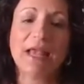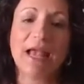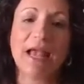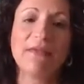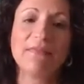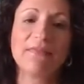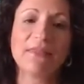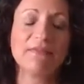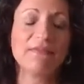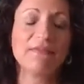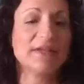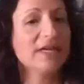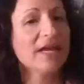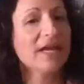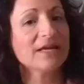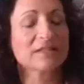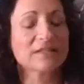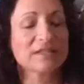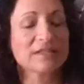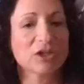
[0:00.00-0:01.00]
And then the
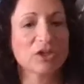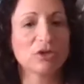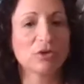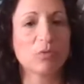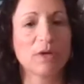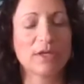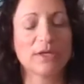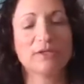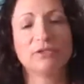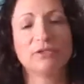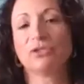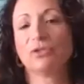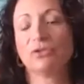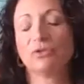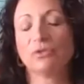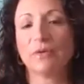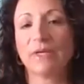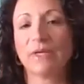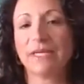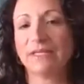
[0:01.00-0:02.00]
next thing you'll want to
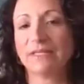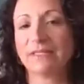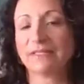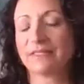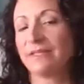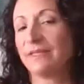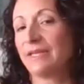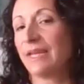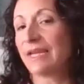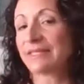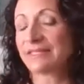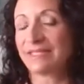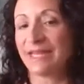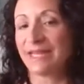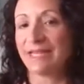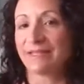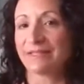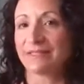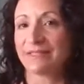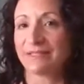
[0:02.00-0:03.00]
do is the next
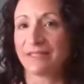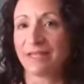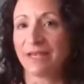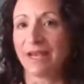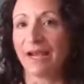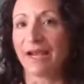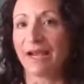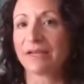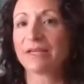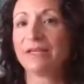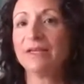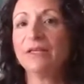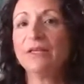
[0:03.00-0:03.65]
day is attack.